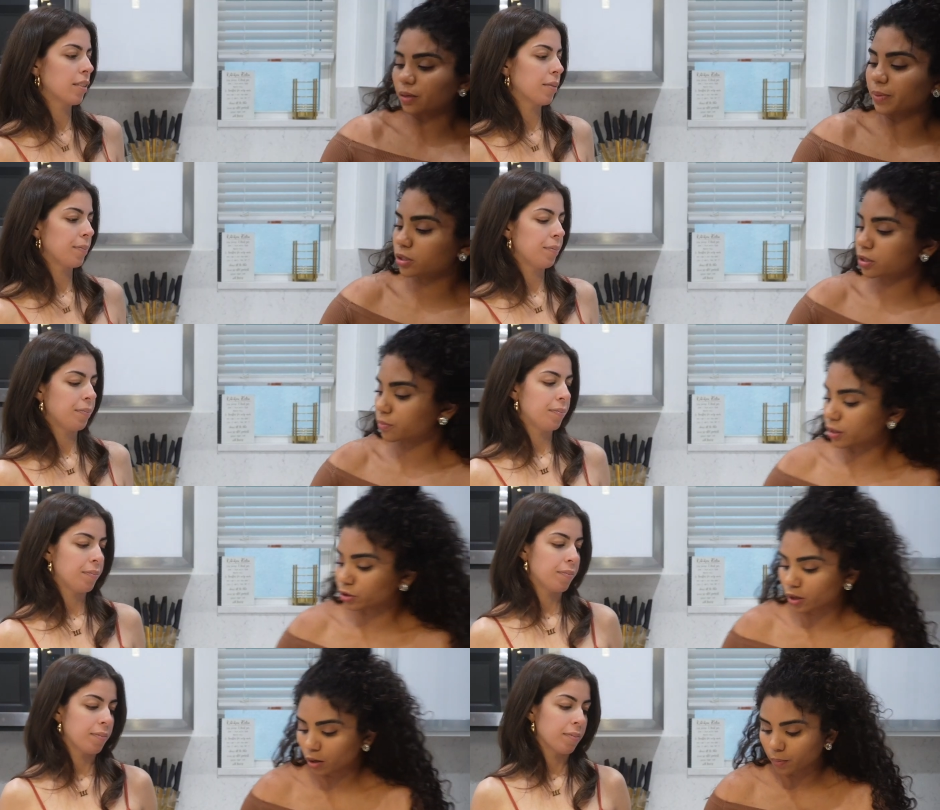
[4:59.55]
Speaker 1: Let me just
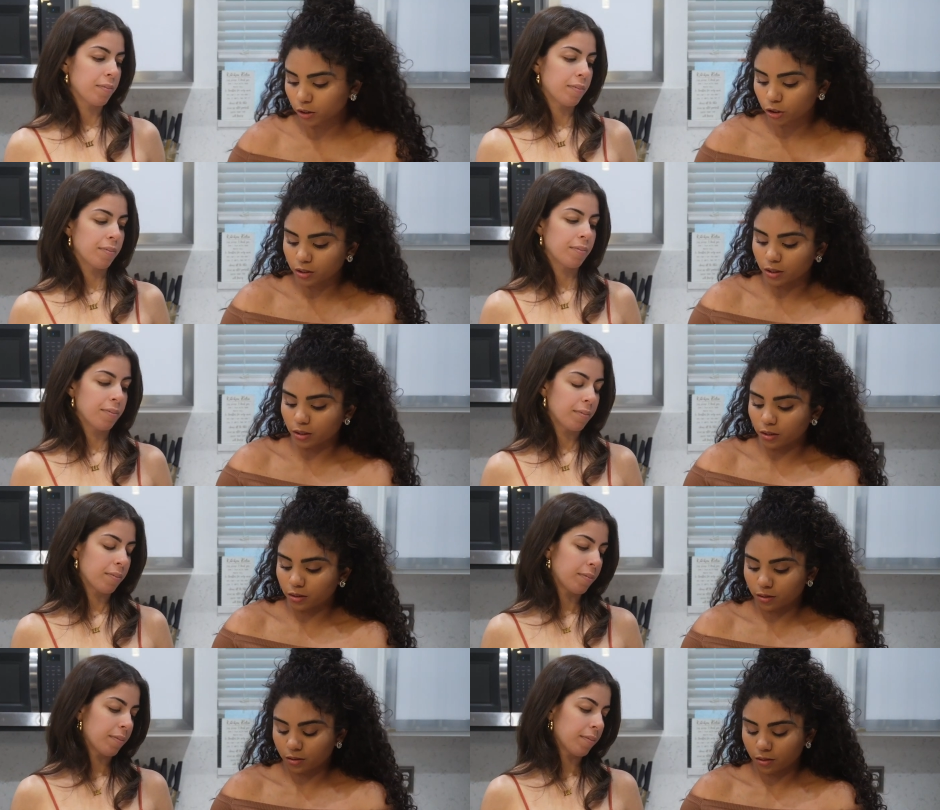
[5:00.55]
measure how much is in
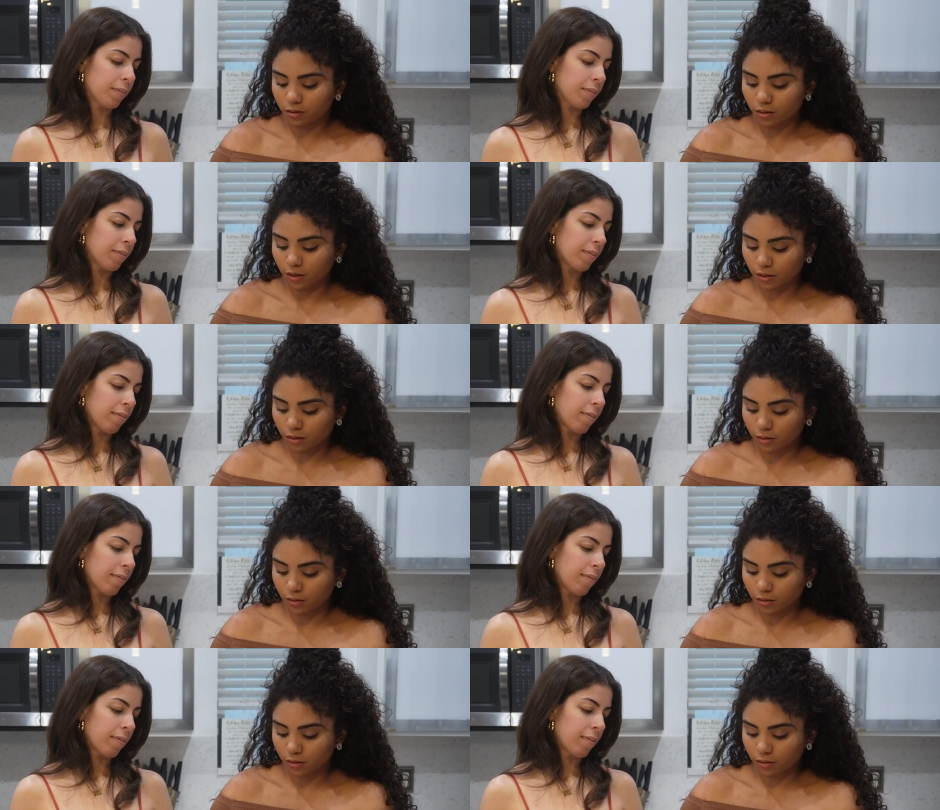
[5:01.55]
this thing.